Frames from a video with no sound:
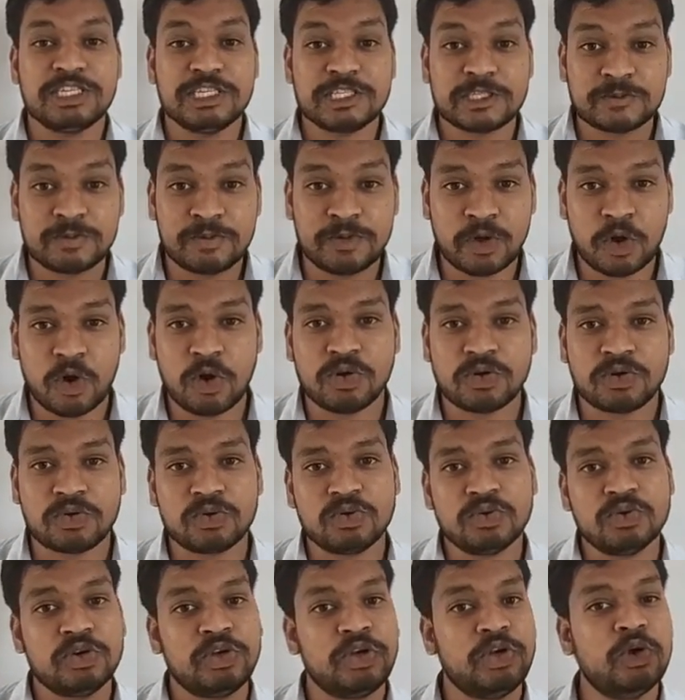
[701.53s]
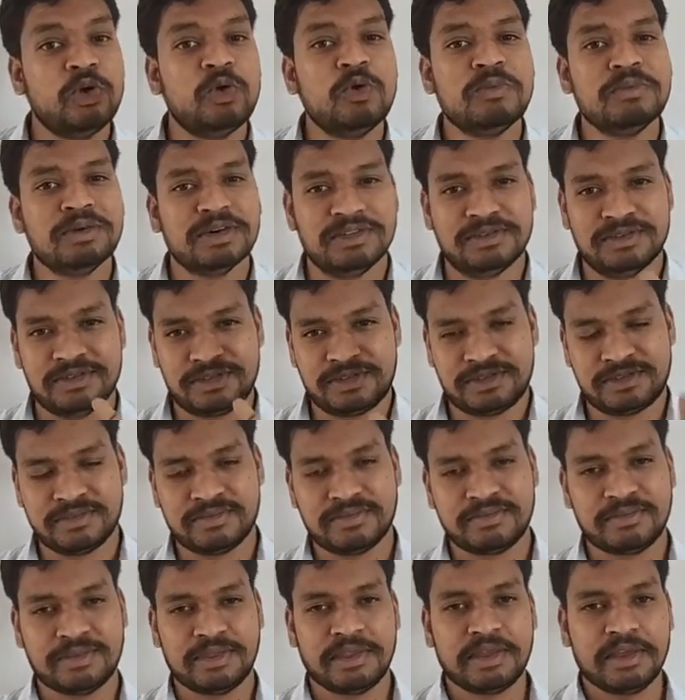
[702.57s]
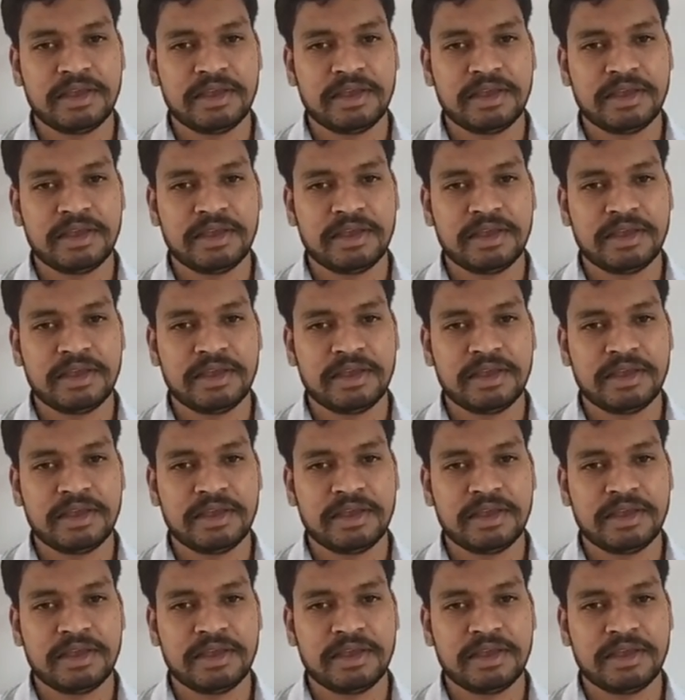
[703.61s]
is belong to humans.